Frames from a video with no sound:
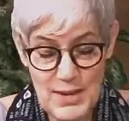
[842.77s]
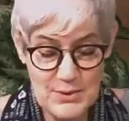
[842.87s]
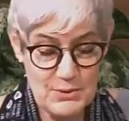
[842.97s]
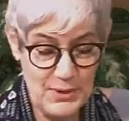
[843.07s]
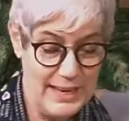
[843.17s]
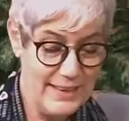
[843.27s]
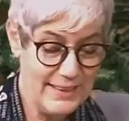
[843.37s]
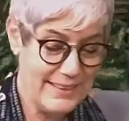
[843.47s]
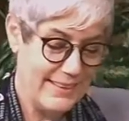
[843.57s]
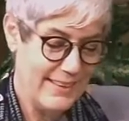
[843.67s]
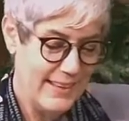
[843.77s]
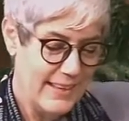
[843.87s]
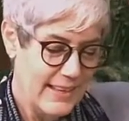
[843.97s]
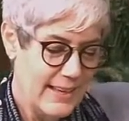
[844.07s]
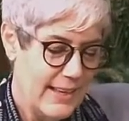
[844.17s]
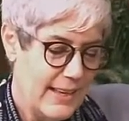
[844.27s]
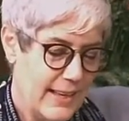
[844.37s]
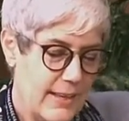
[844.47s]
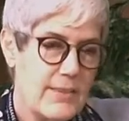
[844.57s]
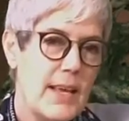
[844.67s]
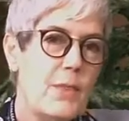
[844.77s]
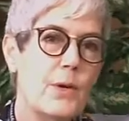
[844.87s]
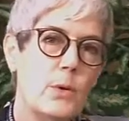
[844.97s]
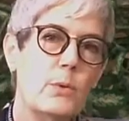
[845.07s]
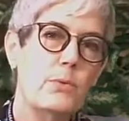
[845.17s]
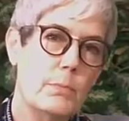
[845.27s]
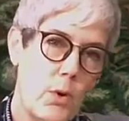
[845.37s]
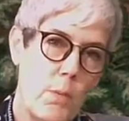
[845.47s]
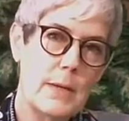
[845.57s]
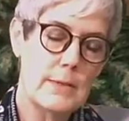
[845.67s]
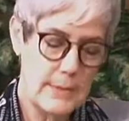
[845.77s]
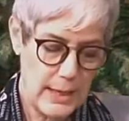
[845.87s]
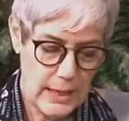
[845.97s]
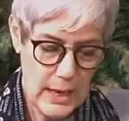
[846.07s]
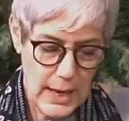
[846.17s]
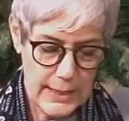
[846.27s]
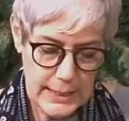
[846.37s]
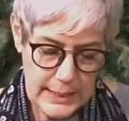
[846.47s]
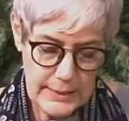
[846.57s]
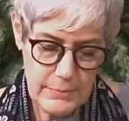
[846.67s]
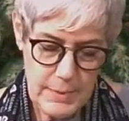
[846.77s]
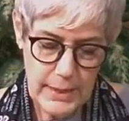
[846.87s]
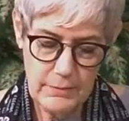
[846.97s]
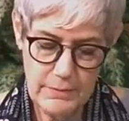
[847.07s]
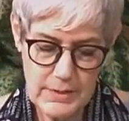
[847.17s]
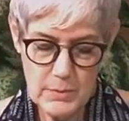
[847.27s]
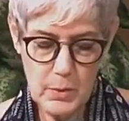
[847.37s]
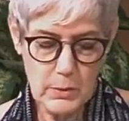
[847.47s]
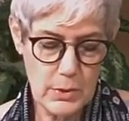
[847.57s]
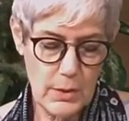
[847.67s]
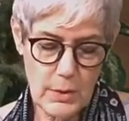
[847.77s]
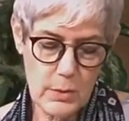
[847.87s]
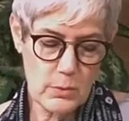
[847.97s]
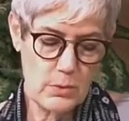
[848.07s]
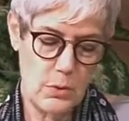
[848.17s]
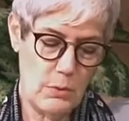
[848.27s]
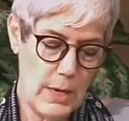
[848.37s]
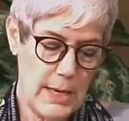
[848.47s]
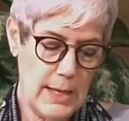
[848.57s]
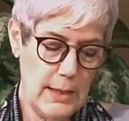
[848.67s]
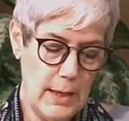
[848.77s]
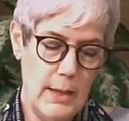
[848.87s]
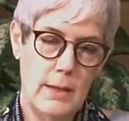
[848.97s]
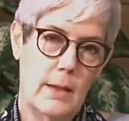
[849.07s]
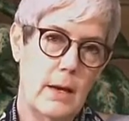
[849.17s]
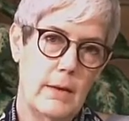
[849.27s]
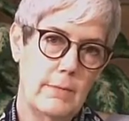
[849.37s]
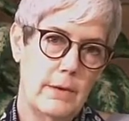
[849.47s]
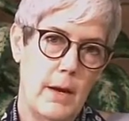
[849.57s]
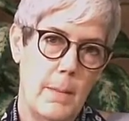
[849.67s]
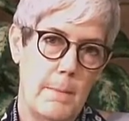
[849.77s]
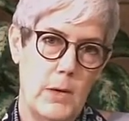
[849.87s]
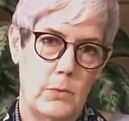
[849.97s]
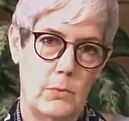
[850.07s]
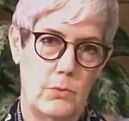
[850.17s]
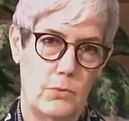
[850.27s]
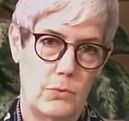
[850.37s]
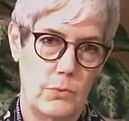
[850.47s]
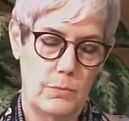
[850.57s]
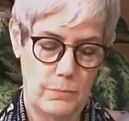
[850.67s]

and drink. It's in those moments that God is made visible to those who need love most,